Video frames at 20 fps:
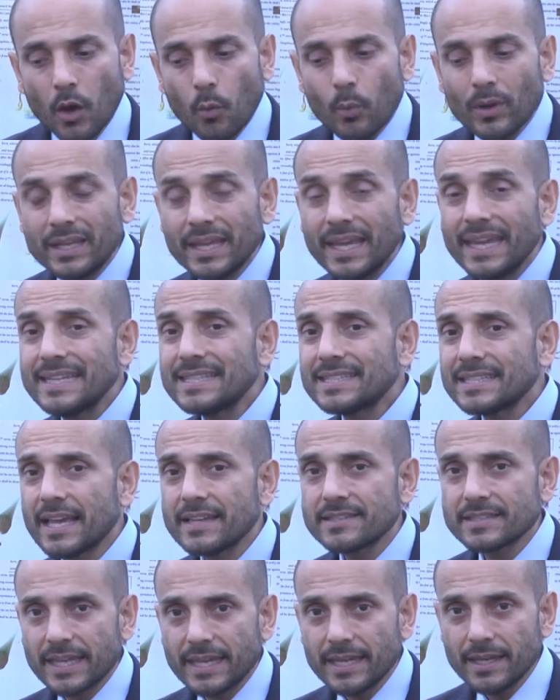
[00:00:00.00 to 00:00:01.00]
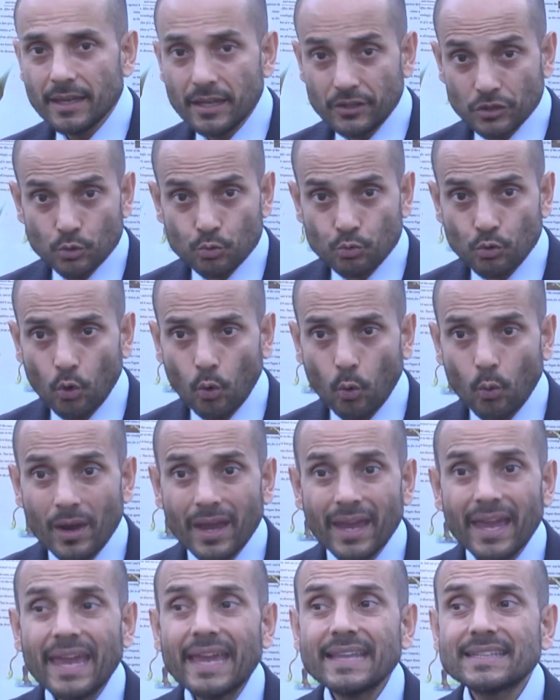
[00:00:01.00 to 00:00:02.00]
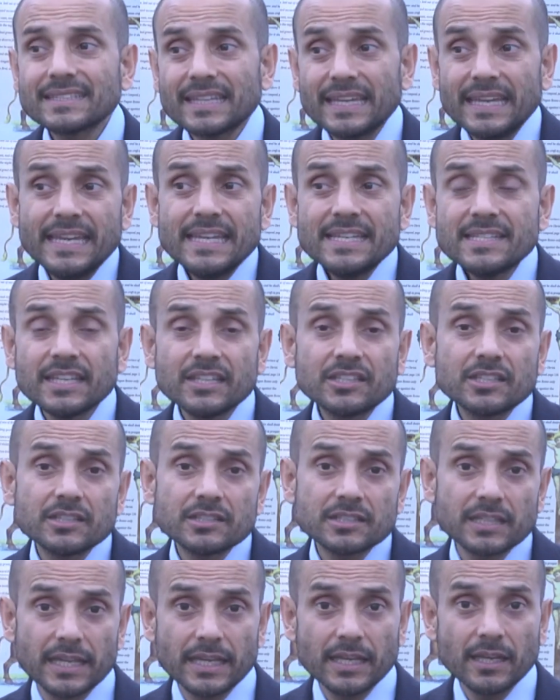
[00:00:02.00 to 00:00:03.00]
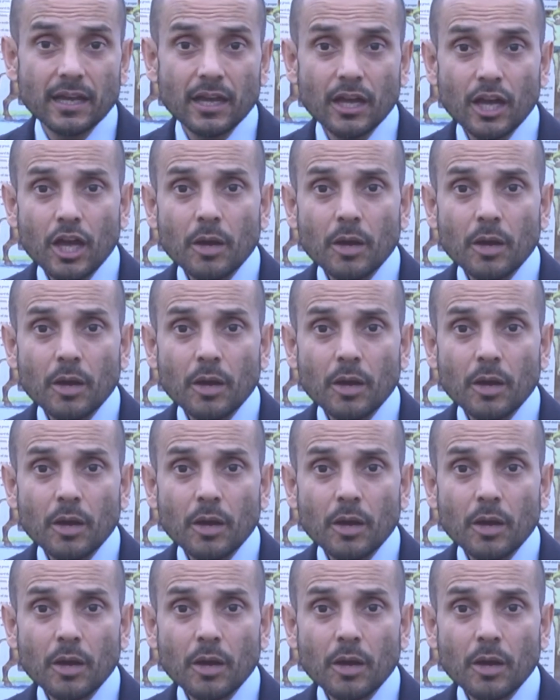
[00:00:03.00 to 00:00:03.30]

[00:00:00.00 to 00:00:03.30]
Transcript: When he says it in the rule, it's easy to see